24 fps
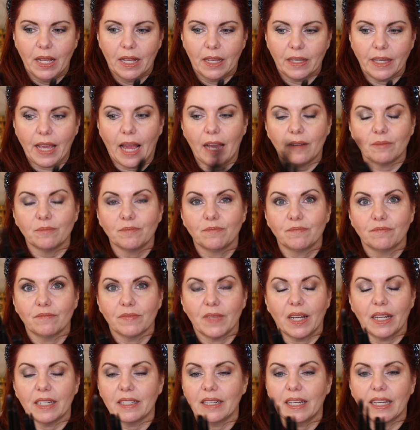yeah,
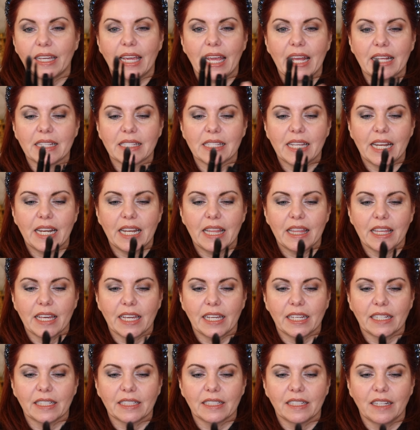I, I can't say
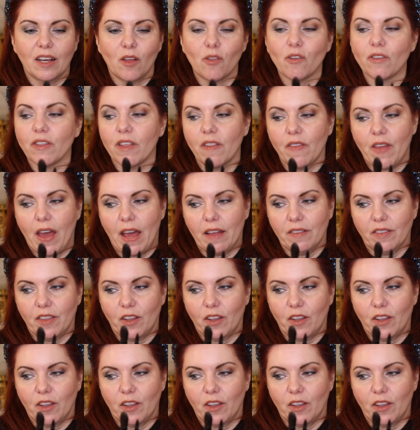anything other than that.